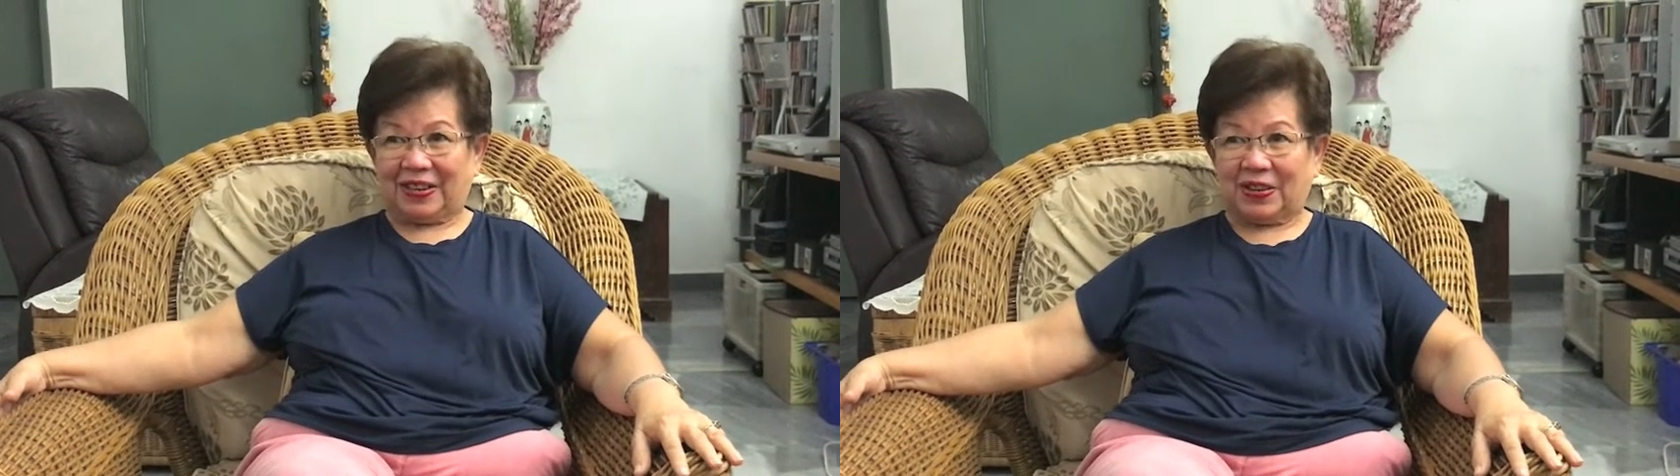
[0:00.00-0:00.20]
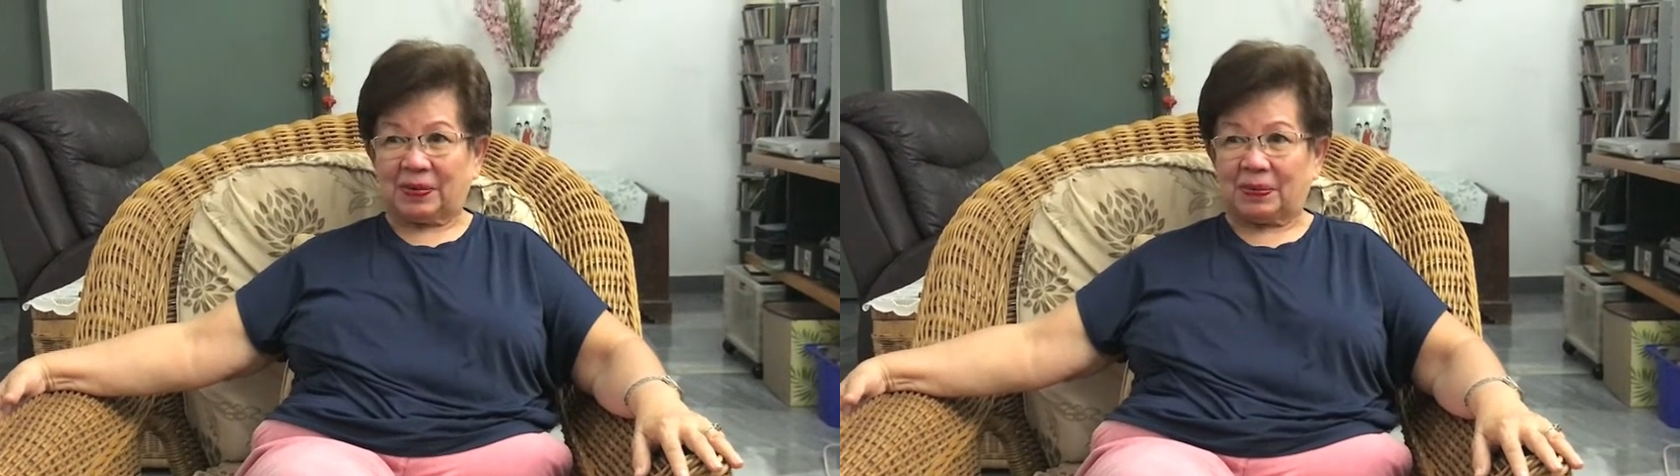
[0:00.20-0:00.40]

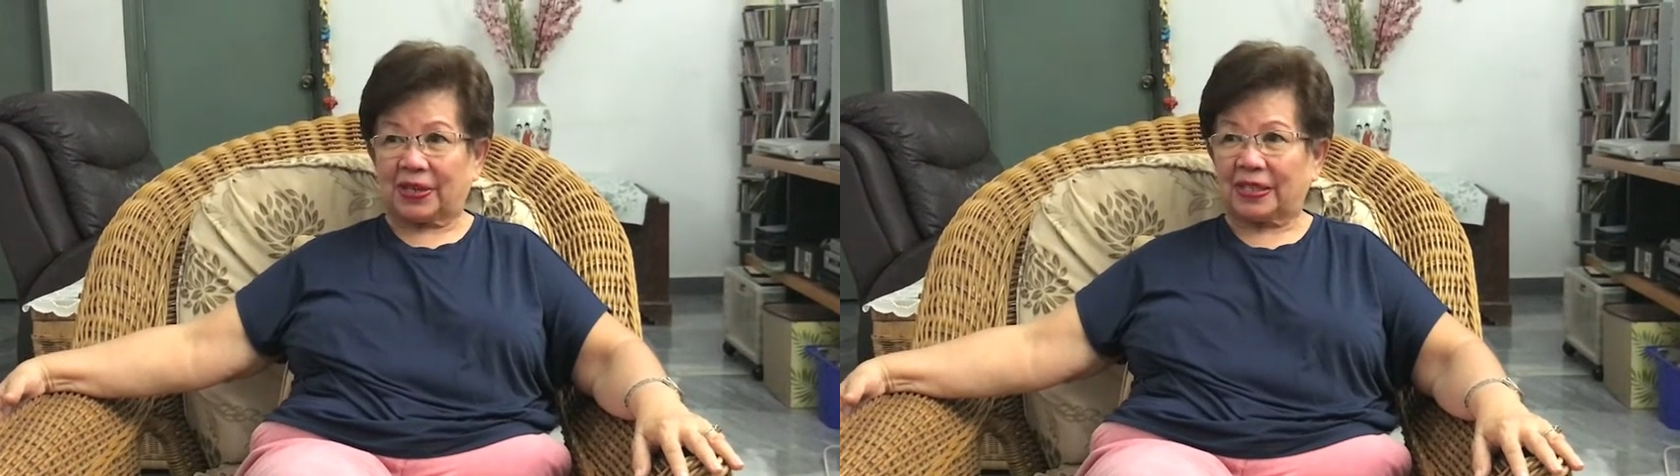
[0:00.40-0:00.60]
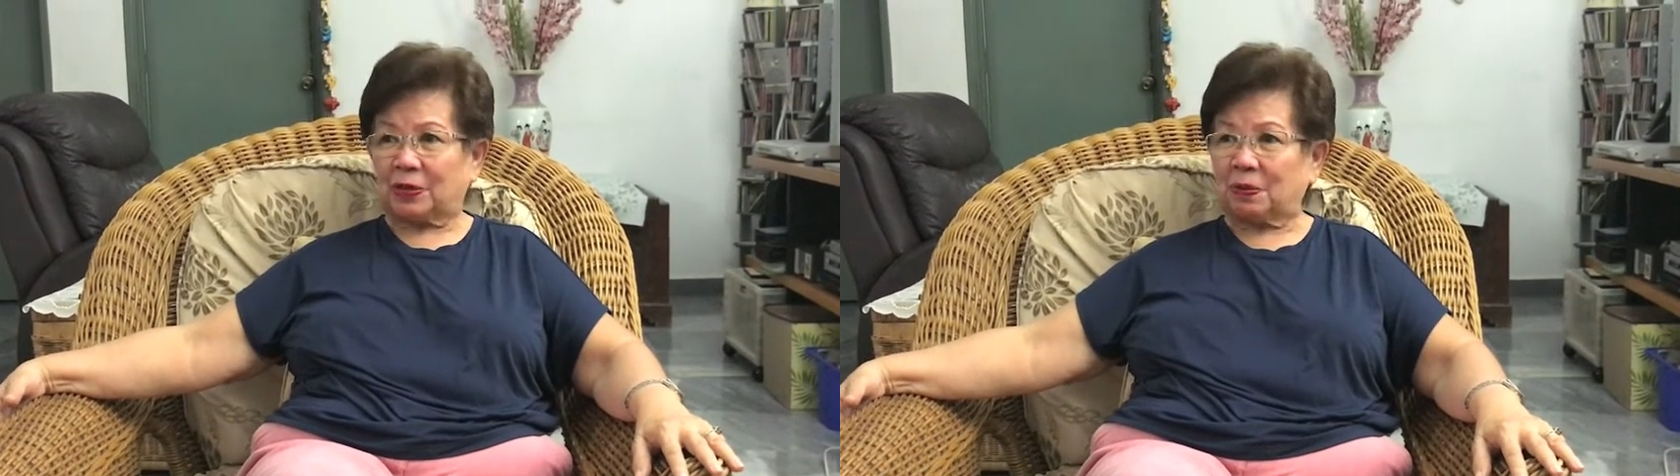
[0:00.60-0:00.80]
You know,
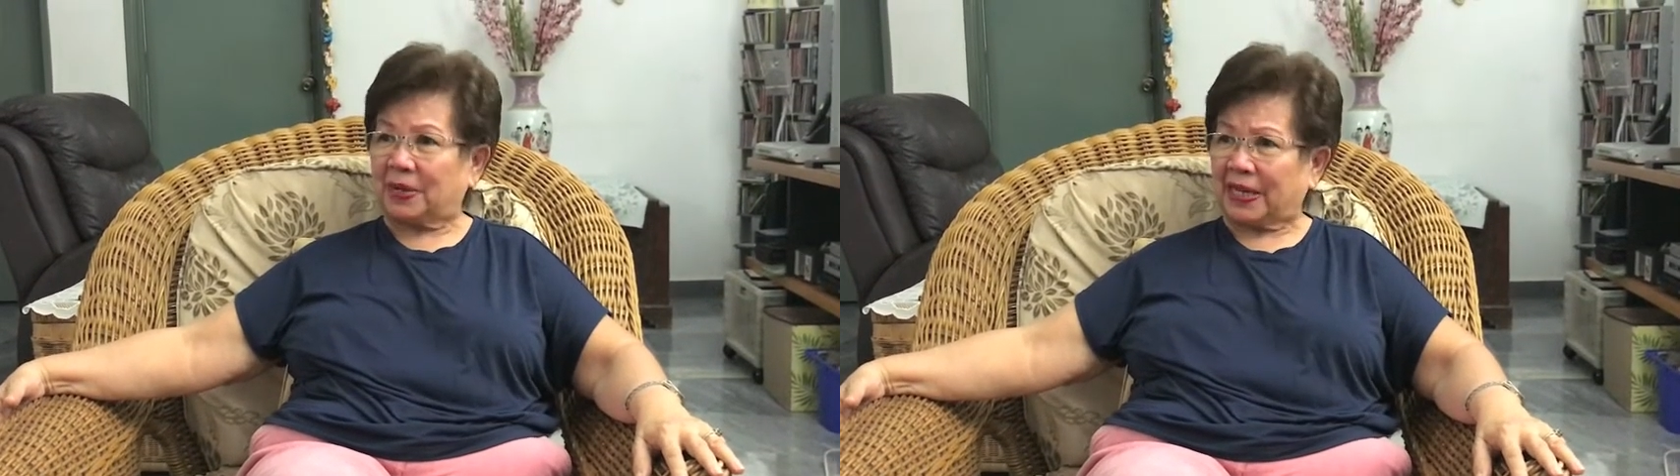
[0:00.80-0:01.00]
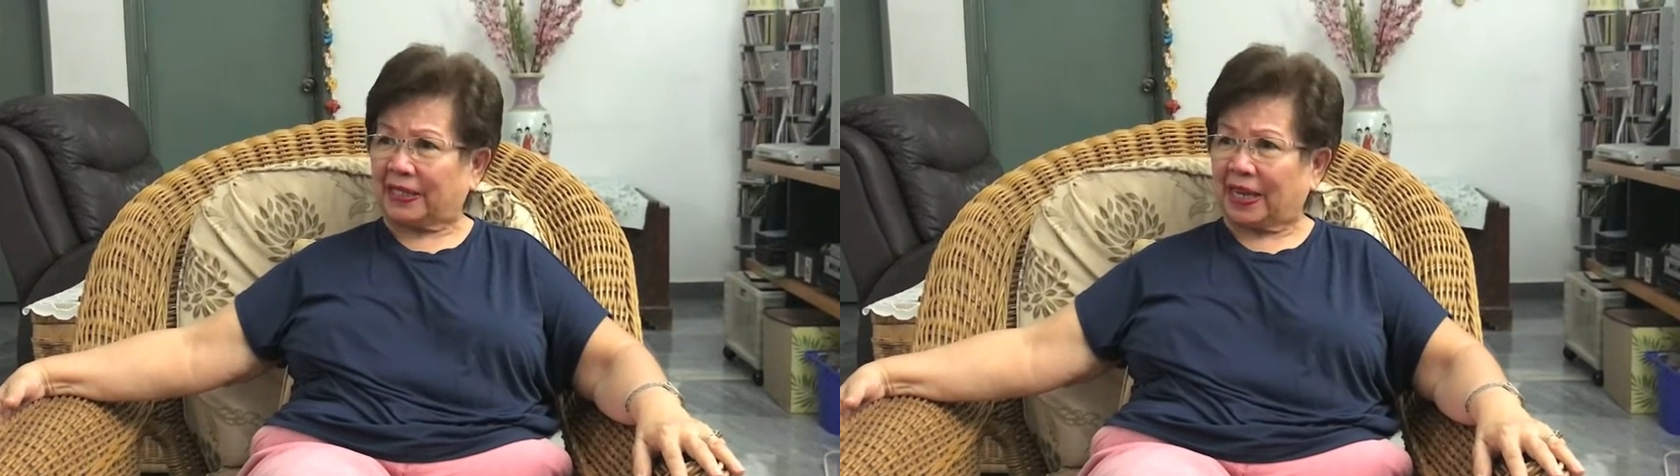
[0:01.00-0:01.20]
because to
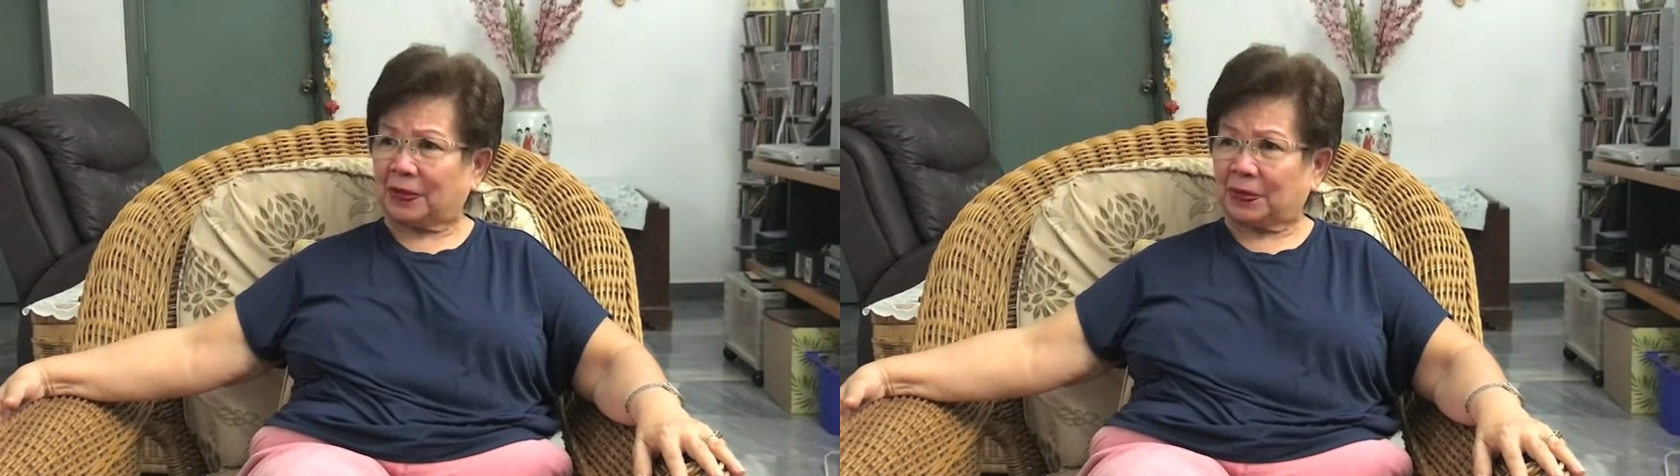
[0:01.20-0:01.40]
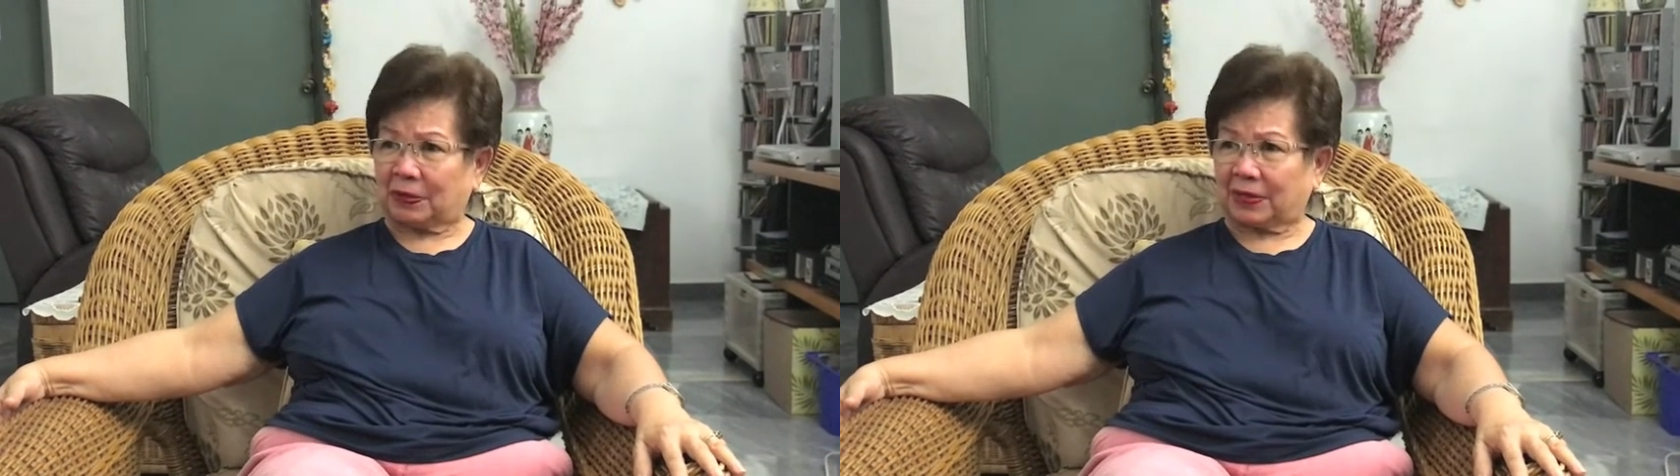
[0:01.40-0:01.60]
me,
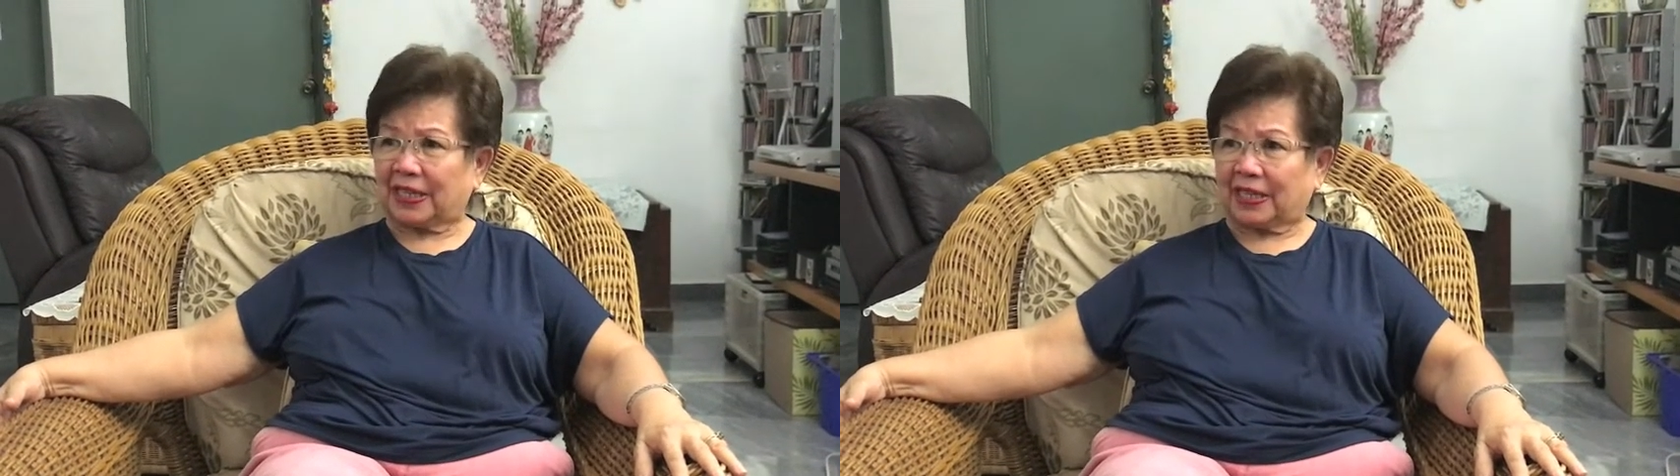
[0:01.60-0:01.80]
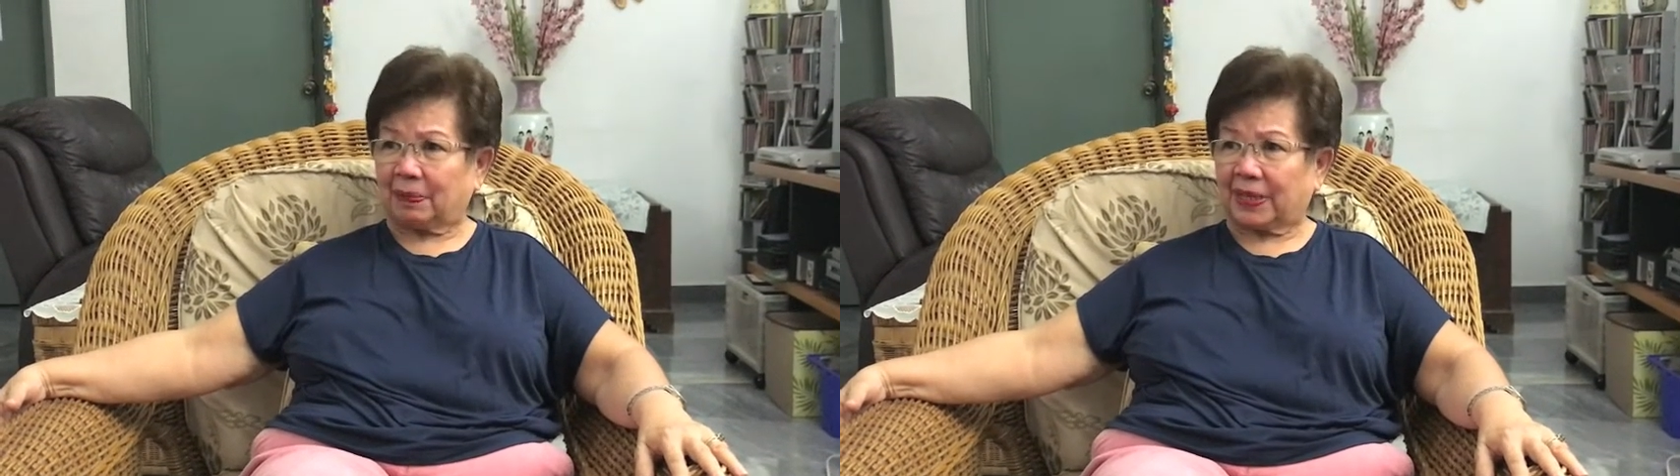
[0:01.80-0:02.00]
tattoos look a
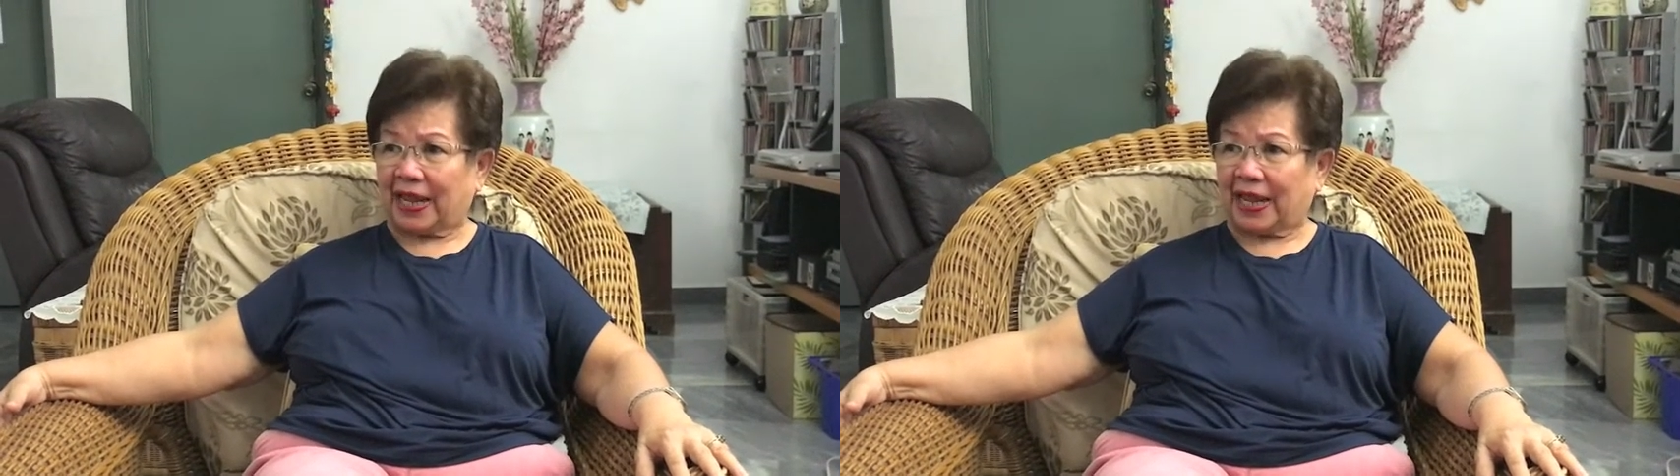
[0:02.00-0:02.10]
little bit